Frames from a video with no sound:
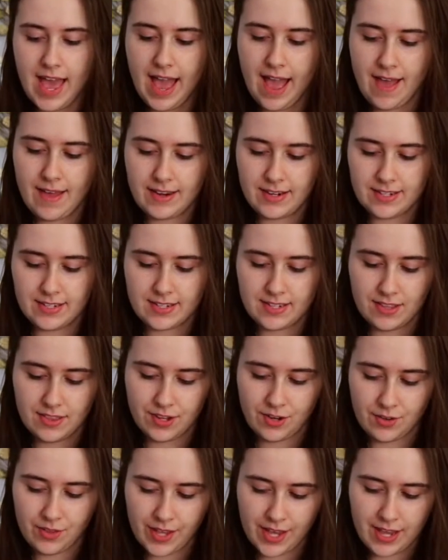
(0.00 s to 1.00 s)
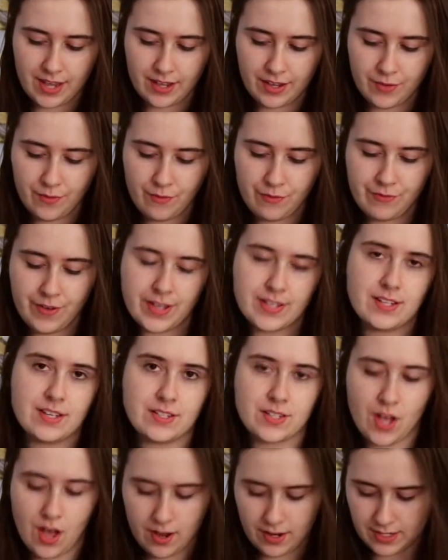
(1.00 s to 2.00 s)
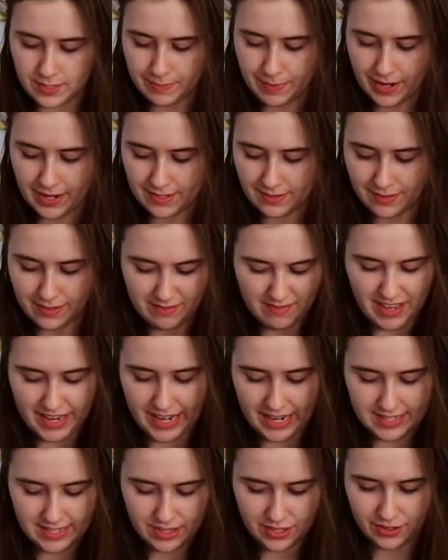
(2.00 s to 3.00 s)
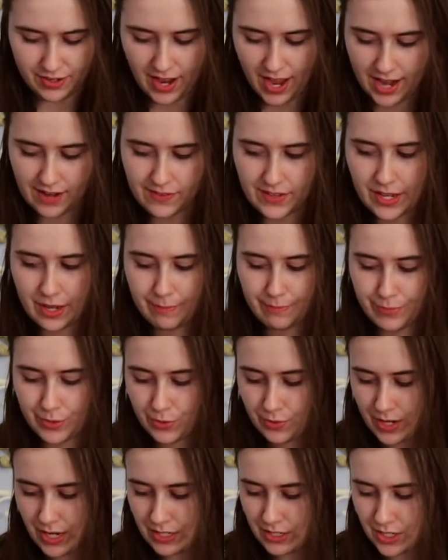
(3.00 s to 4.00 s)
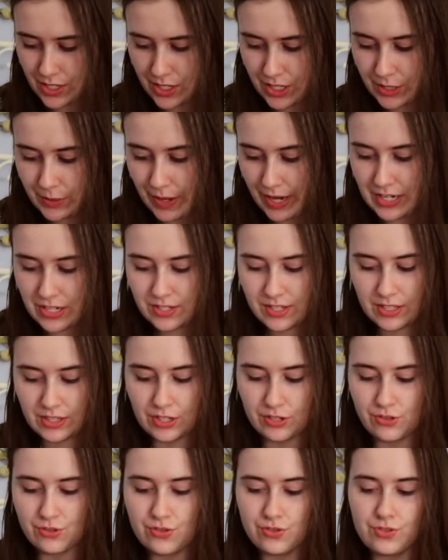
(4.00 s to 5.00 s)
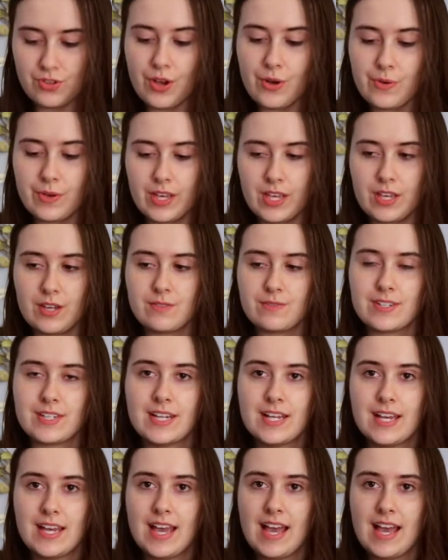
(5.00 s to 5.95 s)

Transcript: And they're like fuzzy socks, but I, like I said, they're kind of like a bootie too. I just think they're so cute.